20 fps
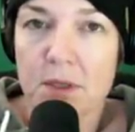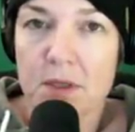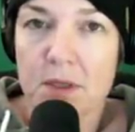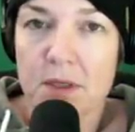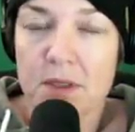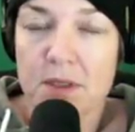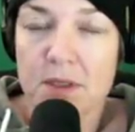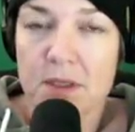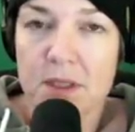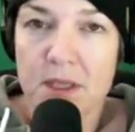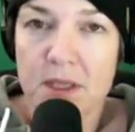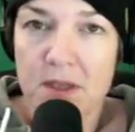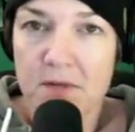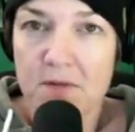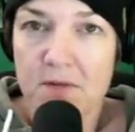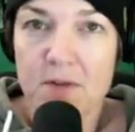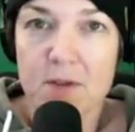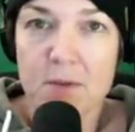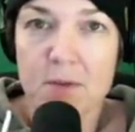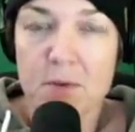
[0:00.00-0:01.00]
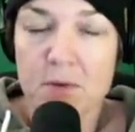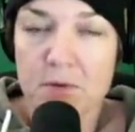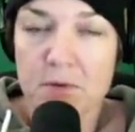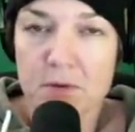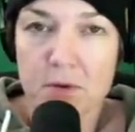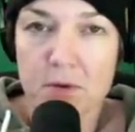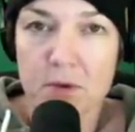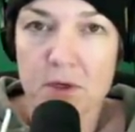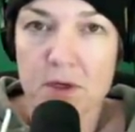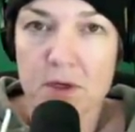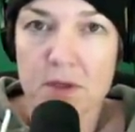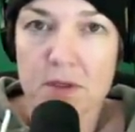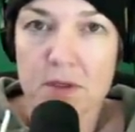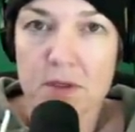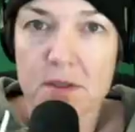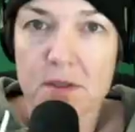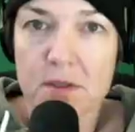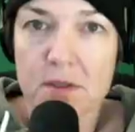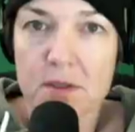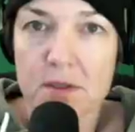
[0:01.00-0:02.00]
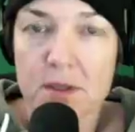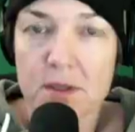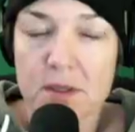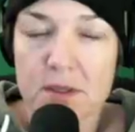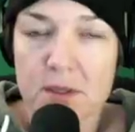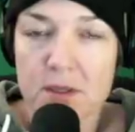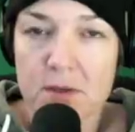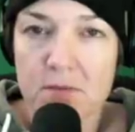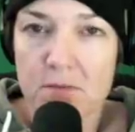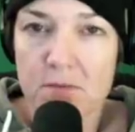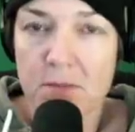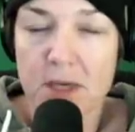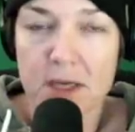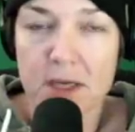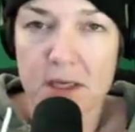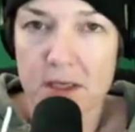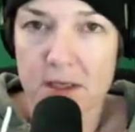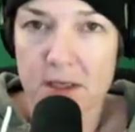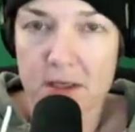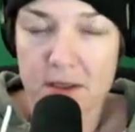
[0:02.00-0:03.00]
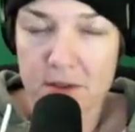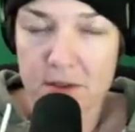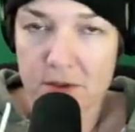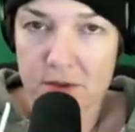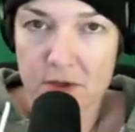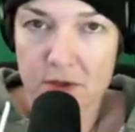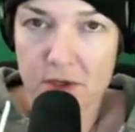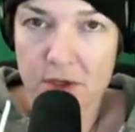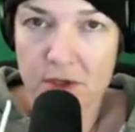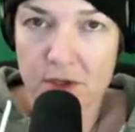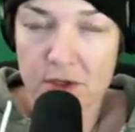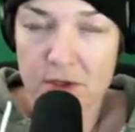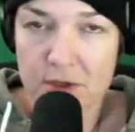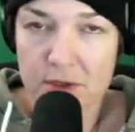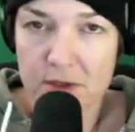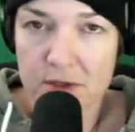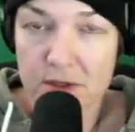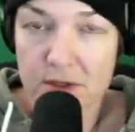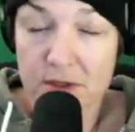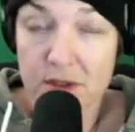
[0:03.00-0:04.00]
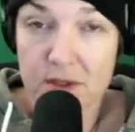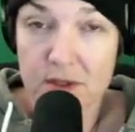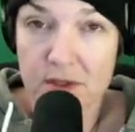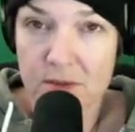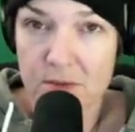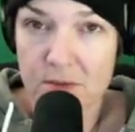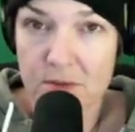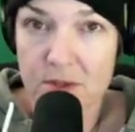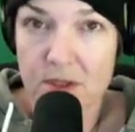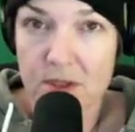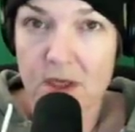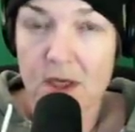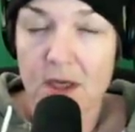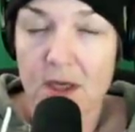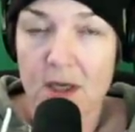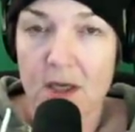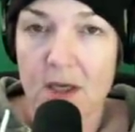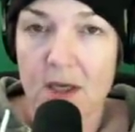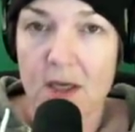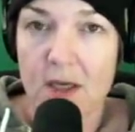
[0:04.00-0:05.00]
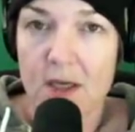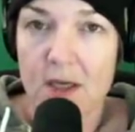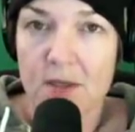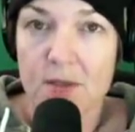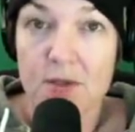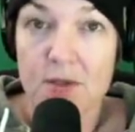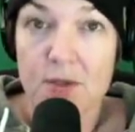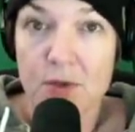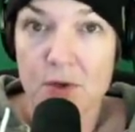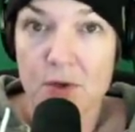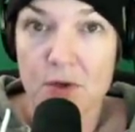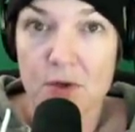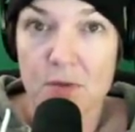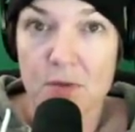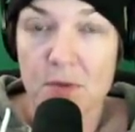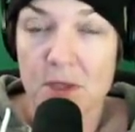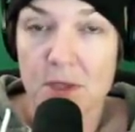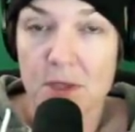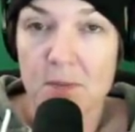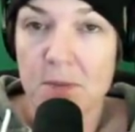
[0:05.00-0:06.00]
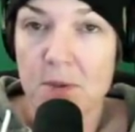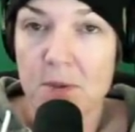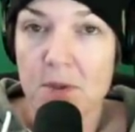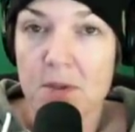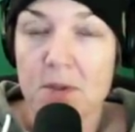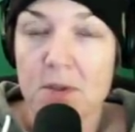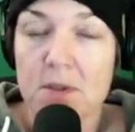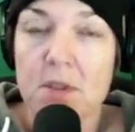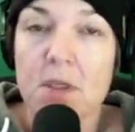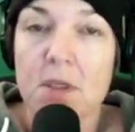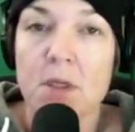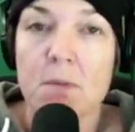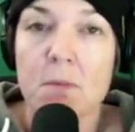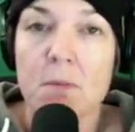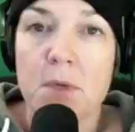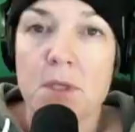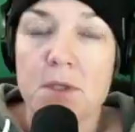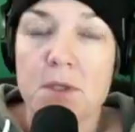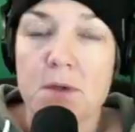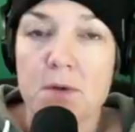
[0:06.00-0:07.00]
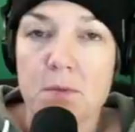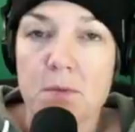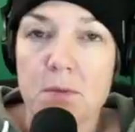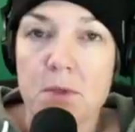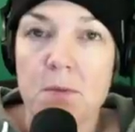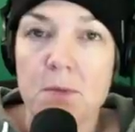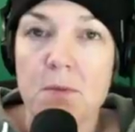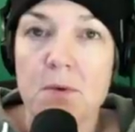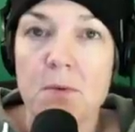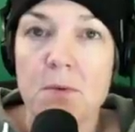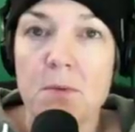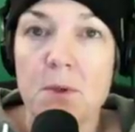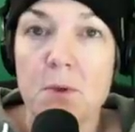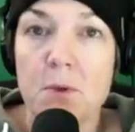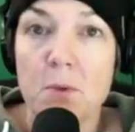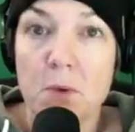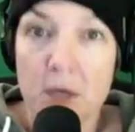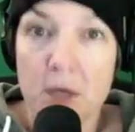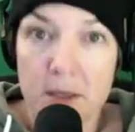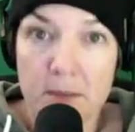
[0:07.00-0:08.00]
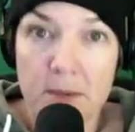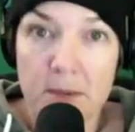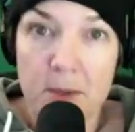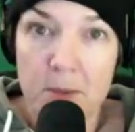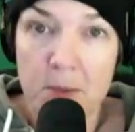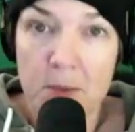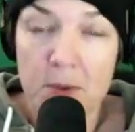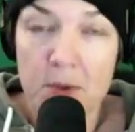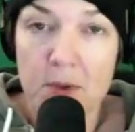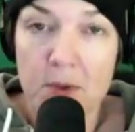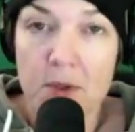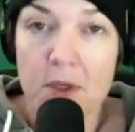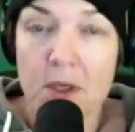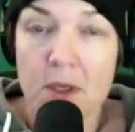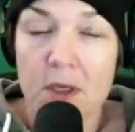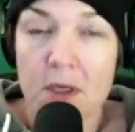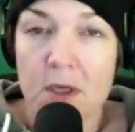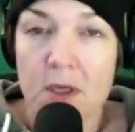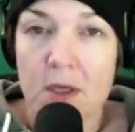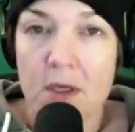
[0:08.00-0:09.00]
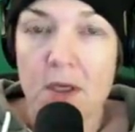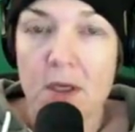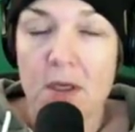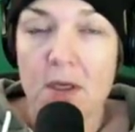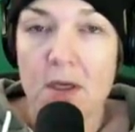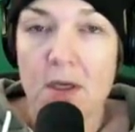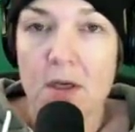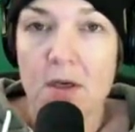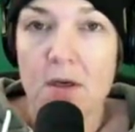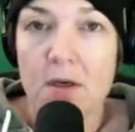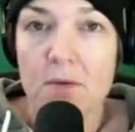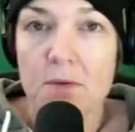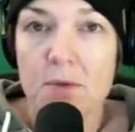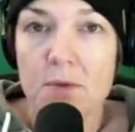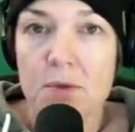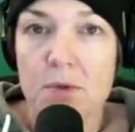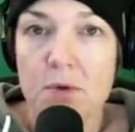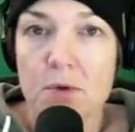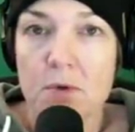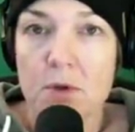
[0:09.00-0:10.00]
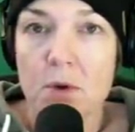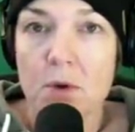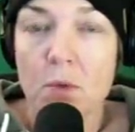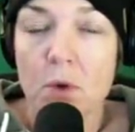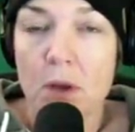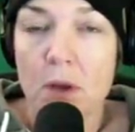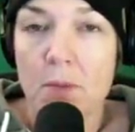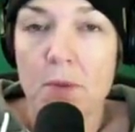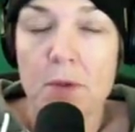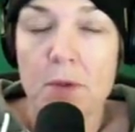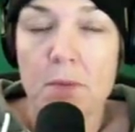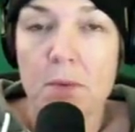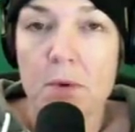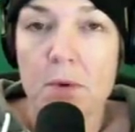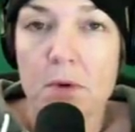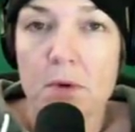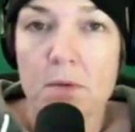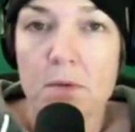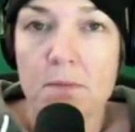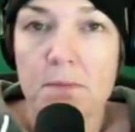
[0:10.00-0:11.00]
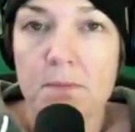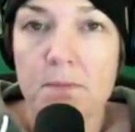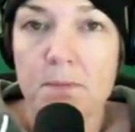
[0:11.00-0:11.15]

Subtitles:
It's an invisible force that's embedded in structures and systems and certain people. And by certain people, I mean white people. I was told that white people